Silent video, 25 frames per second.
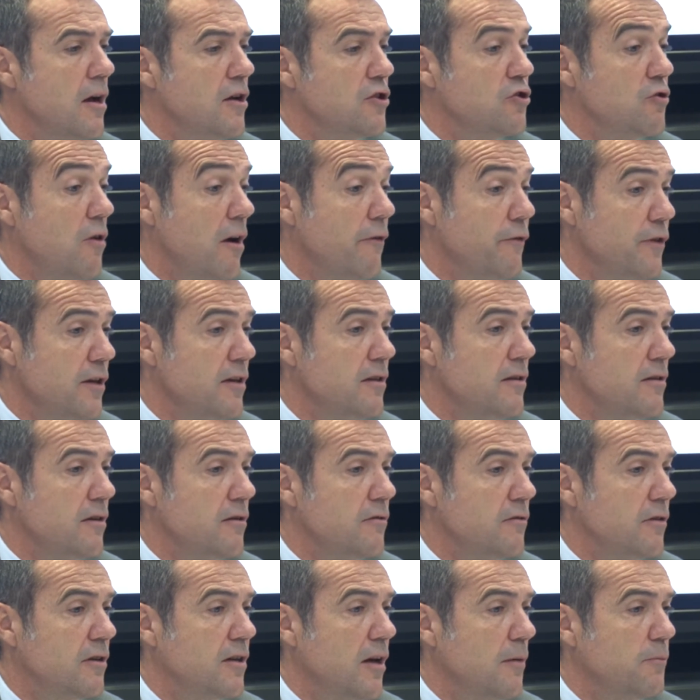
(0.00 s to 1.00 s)
So I think
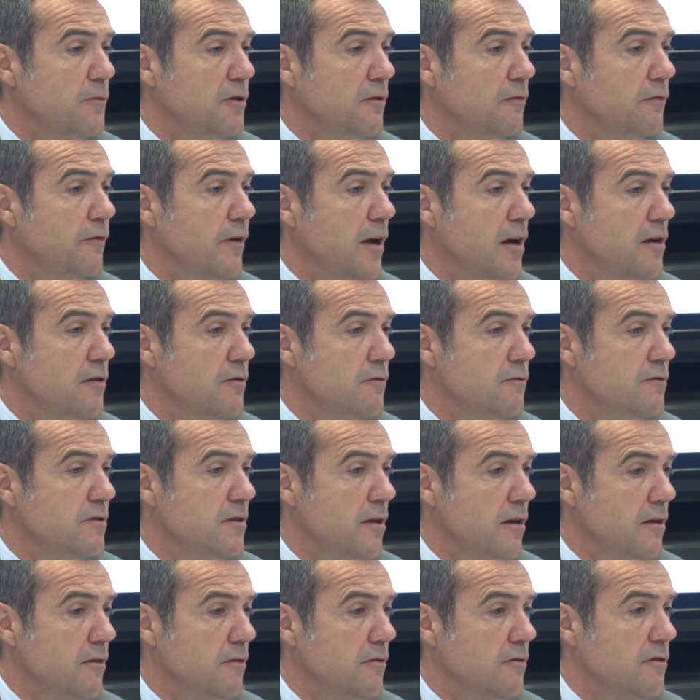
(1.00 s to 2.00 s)
that the capital
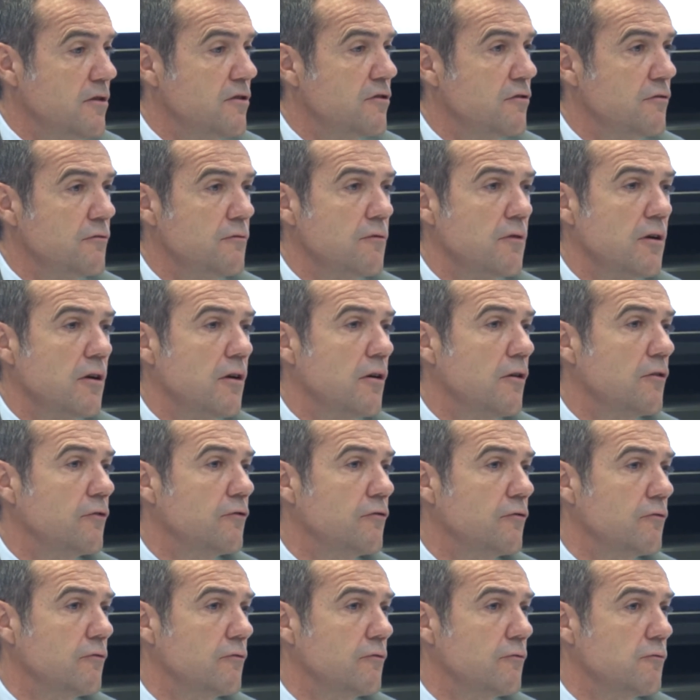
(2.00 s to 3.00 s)
values are going
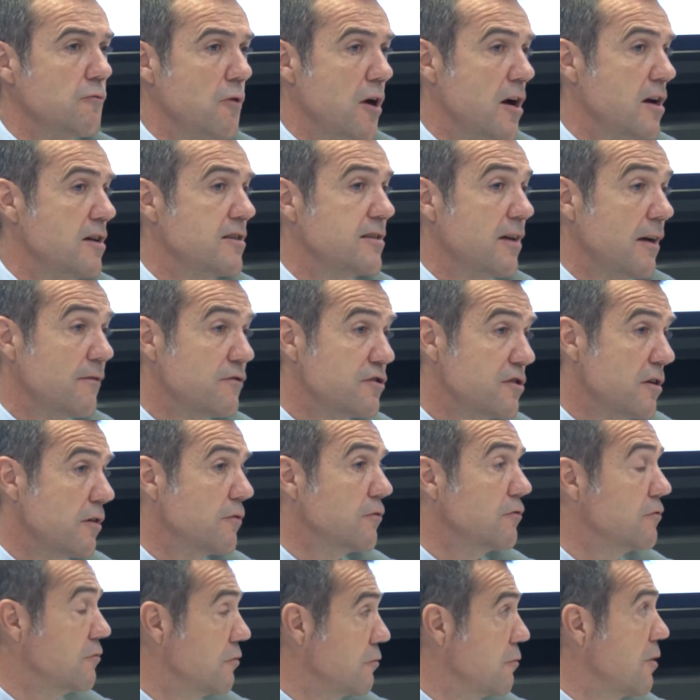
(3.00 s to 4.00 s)
to rise, have
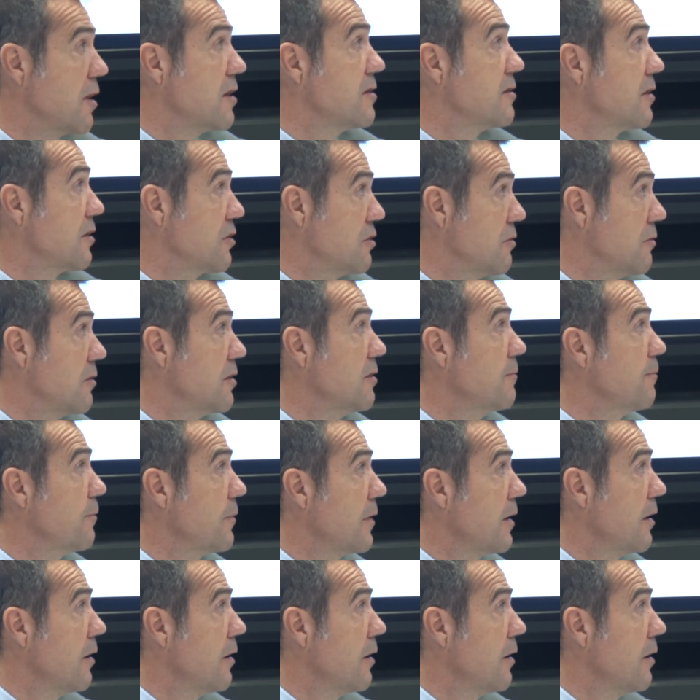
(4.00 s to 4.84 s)
started to rise actually.